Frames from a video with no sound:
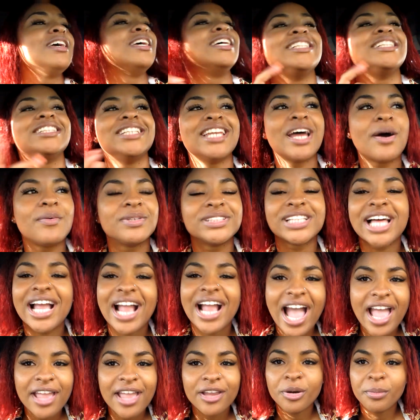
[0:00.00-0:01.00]
So I was like,
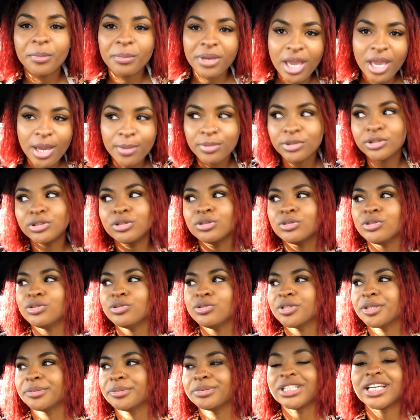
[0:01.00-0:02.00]
I ain't gonna be able to, you
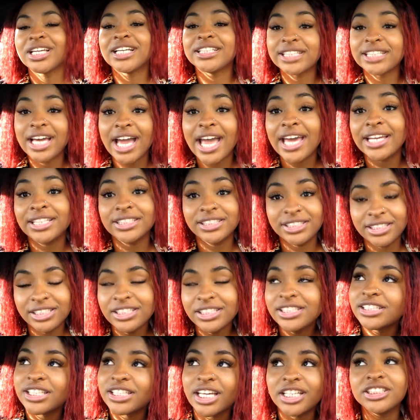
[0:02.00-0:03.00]
know what I'm saying, because I had a
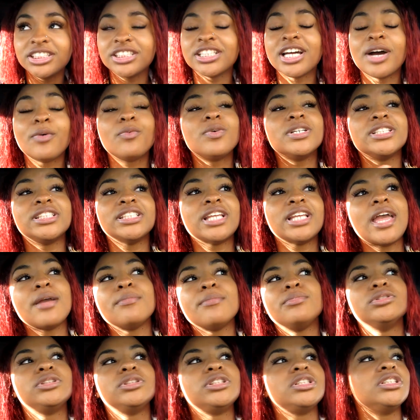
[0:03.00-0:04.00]
C-section. I wasn't
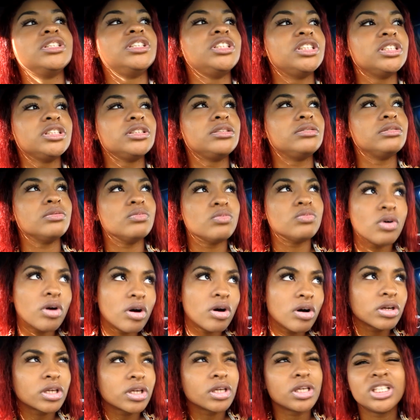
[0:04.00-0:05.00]
able to just
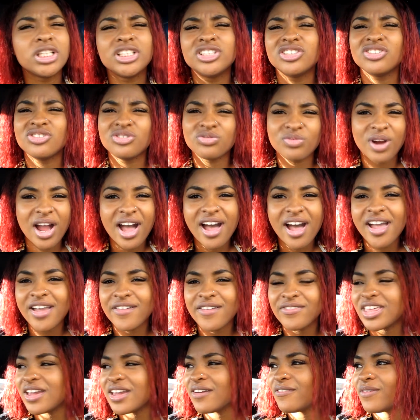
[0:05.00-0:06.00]
walk and
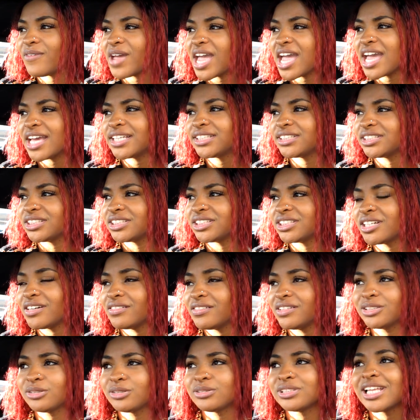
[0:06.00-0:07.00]
drive that fast and stuff.
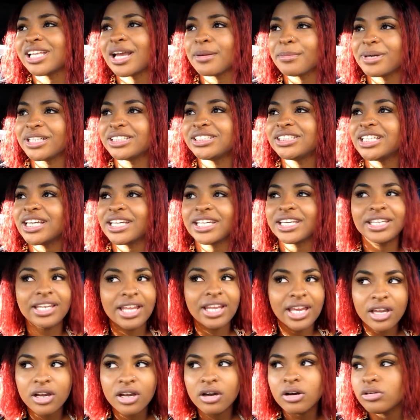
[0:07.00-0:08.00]
This was like my second
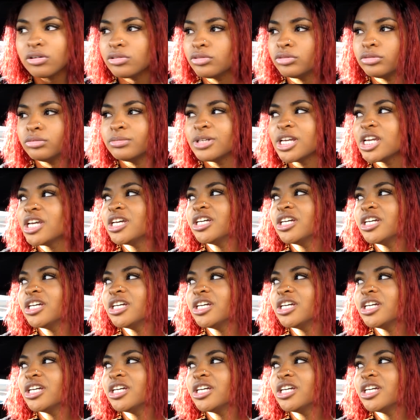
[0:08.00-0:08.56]
day home.